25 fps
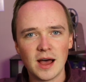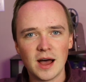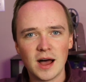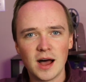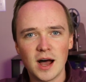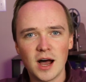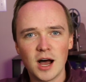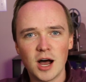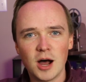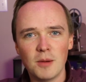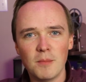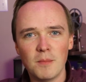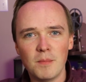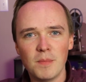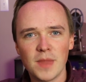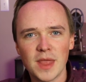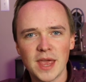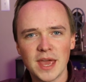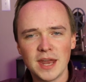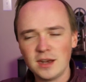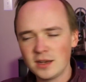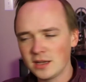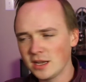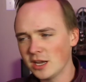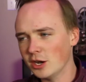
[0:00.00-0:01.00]

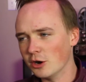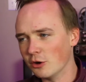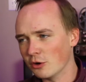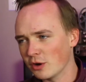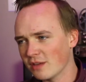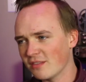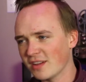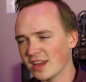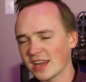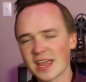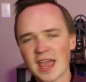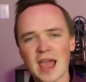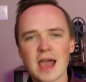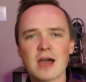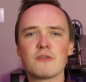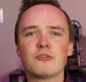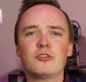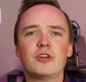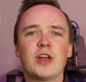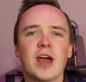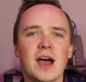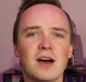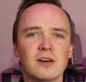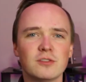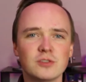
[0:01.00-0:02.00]
and, you know, giving
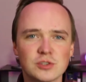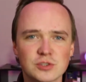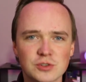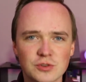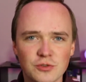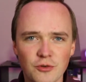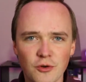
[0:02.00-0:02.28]
countdowns